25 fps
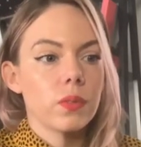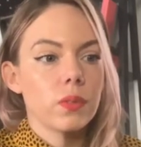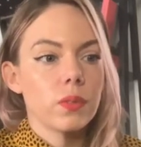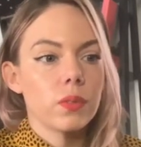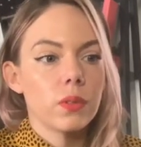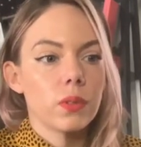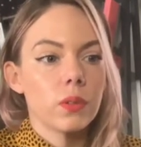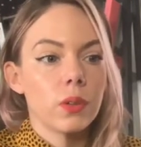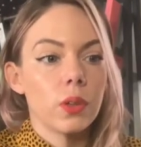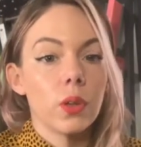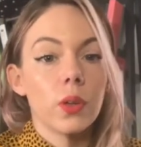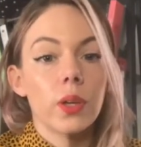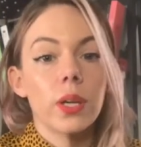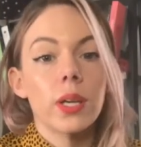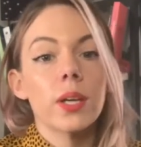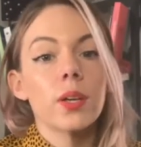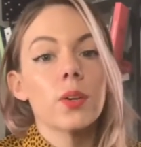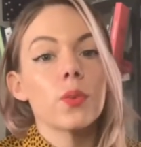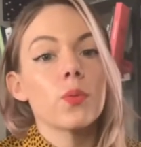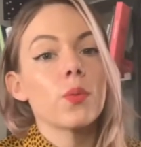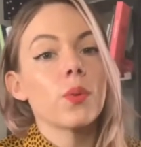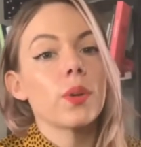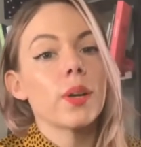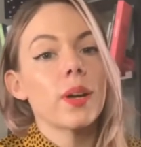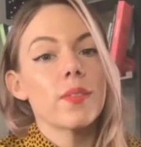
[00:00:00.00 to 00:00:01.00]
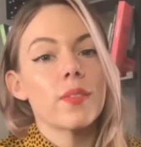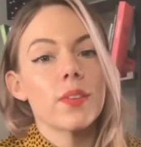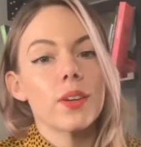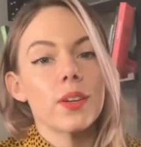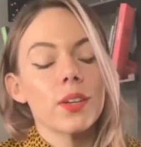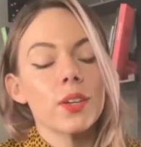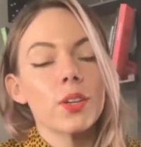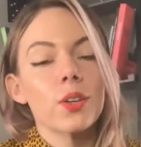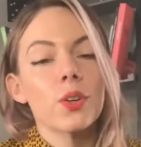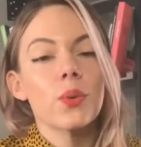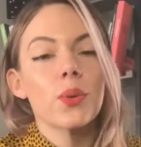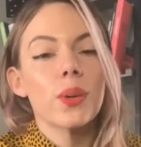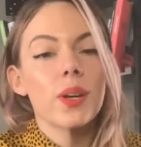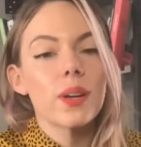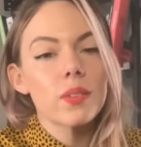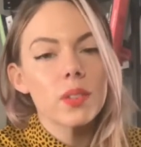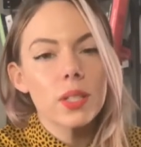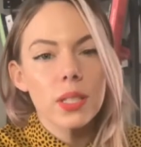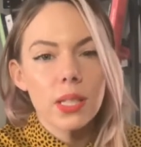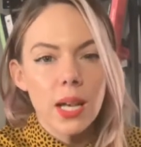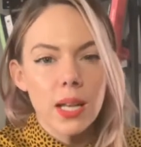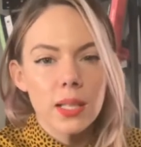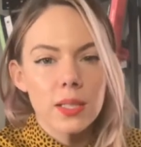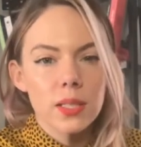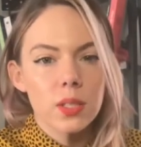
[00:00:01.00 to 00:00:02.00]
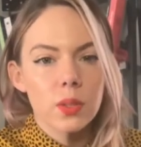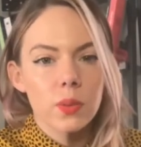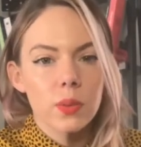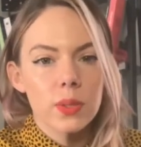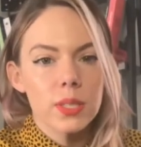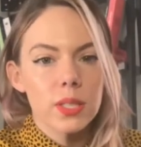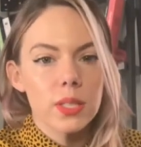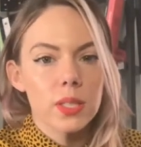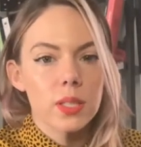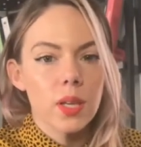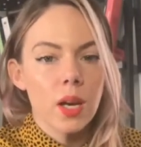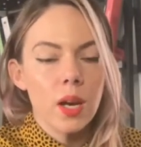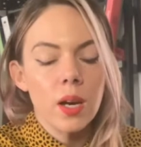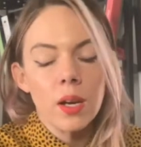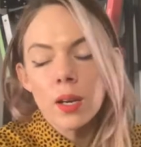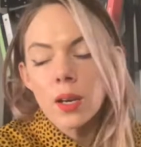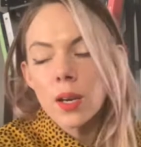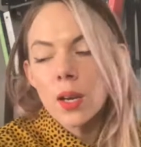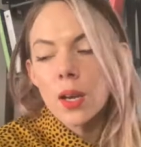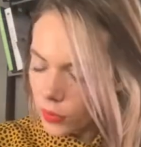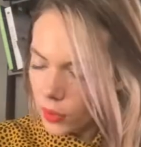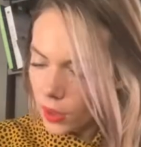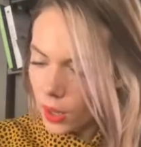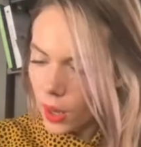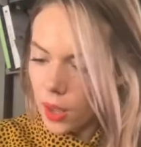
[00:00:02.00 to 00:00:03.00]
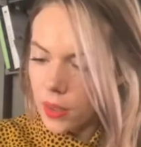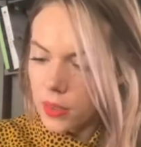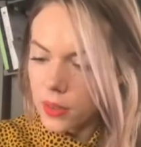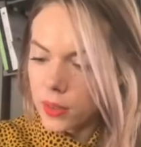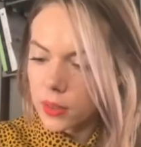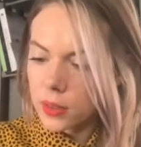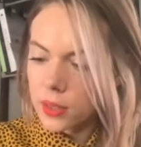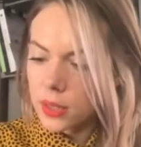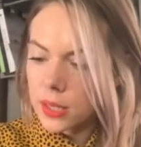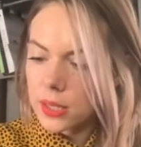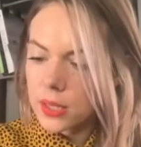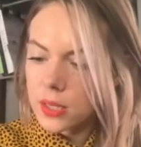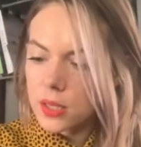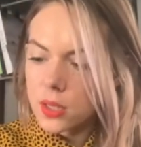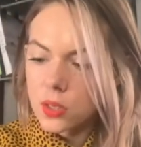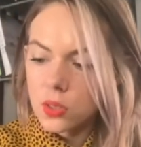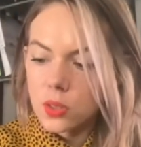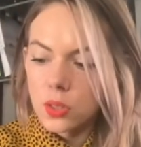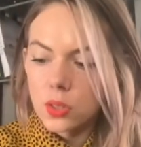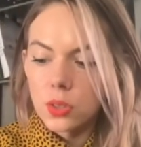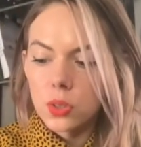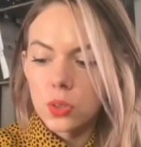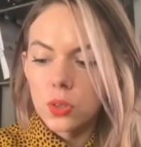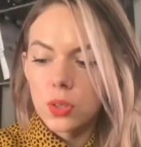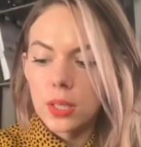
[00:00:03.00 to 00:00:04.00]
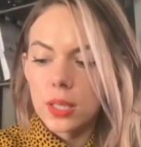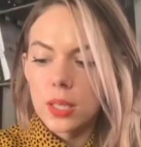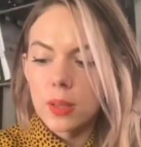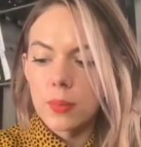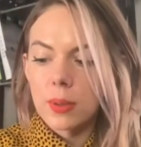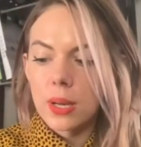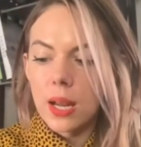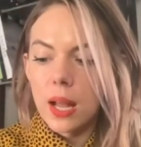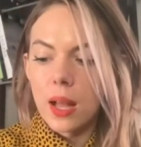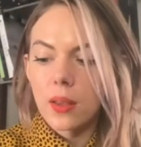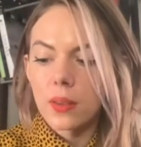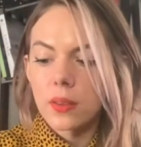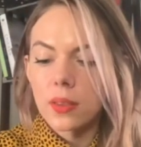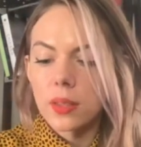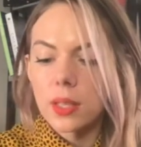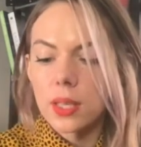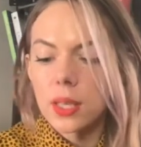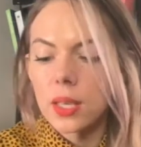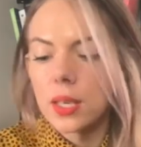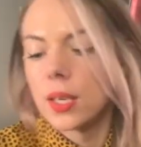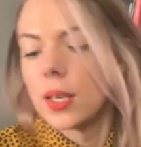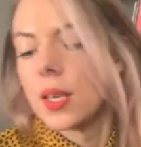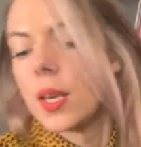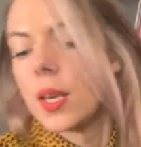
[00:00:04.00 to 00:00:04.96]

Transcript: looking whatever the consequences are. Other things you can do to keep it healthy.